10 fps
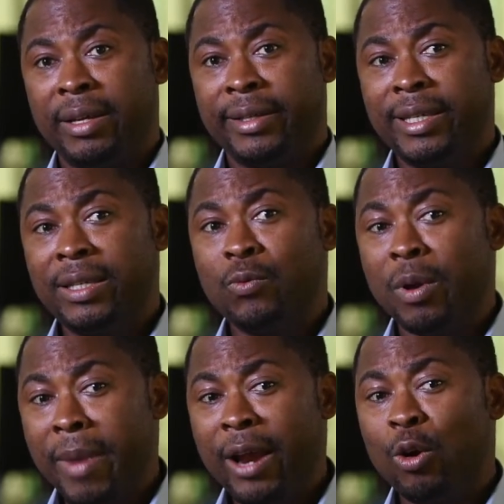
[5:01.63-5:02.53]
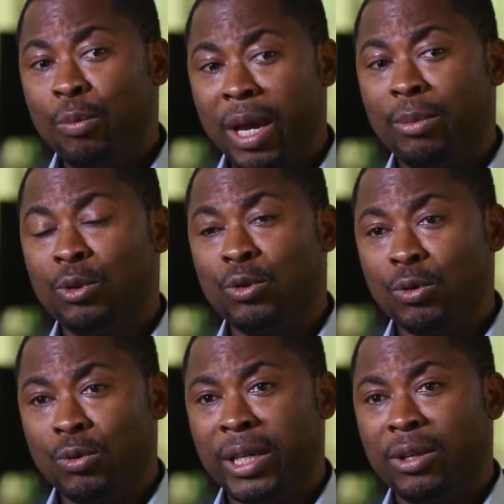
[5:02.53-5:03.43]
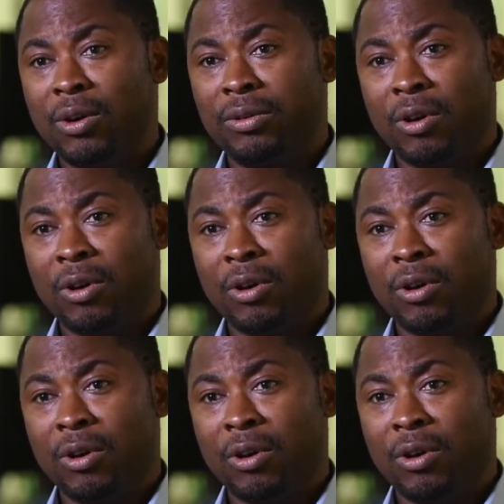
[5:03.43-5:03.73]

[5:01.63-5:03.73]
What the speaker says: since we might not be able to do it on